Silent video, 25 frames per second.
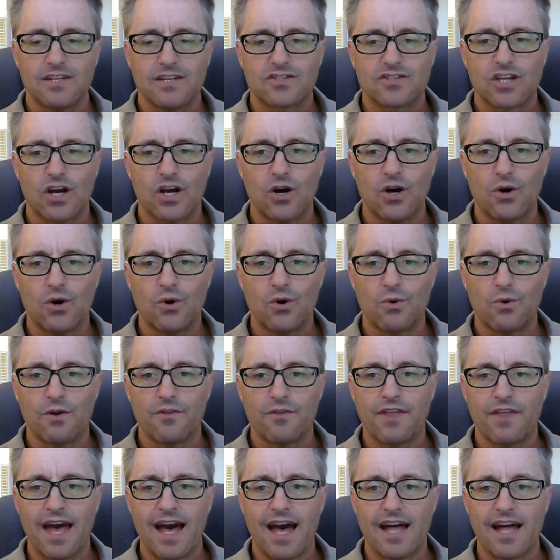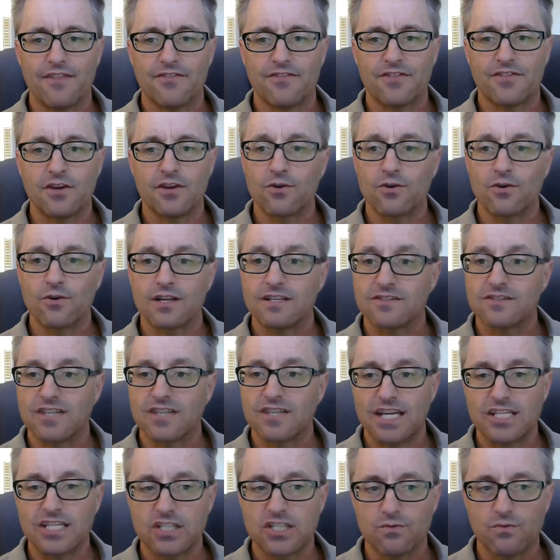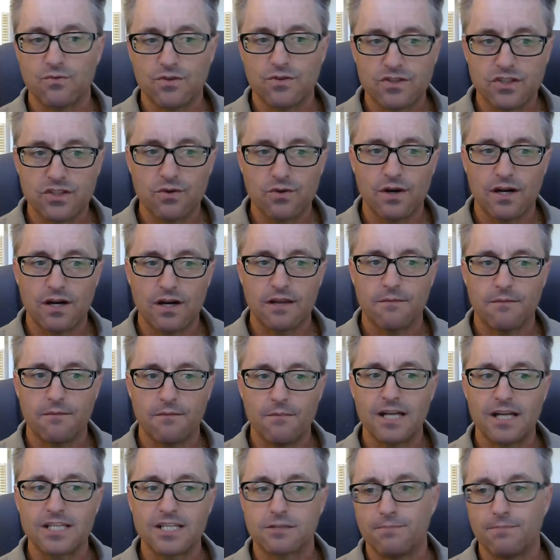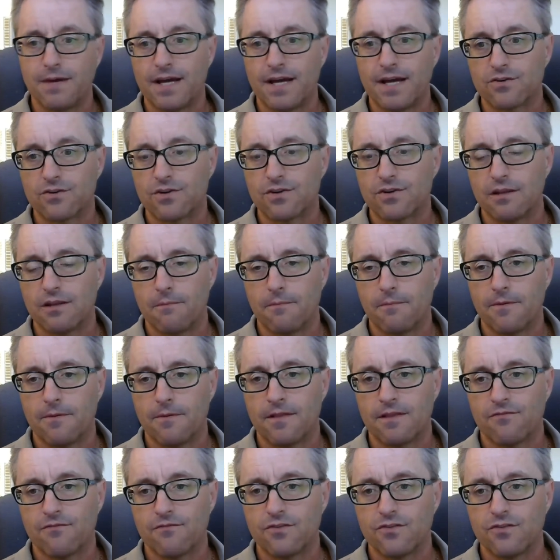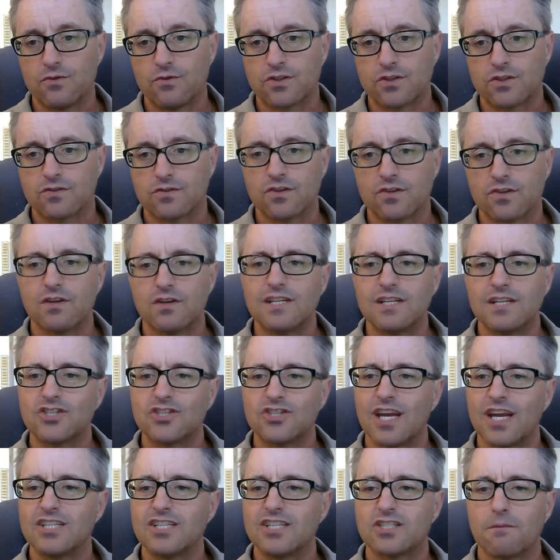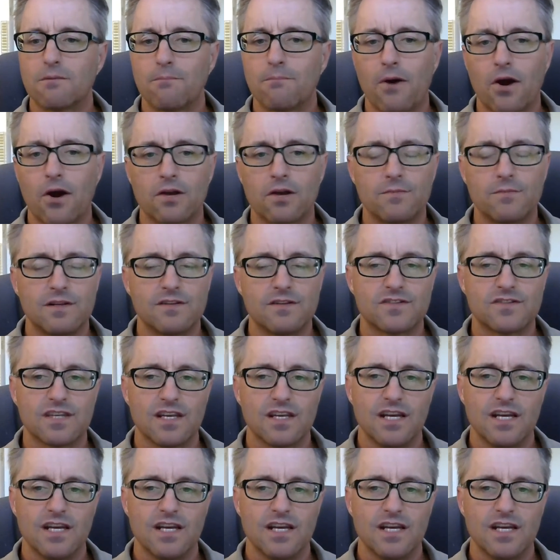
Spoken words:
so that the organization will do it much better in the future? So you can change departments,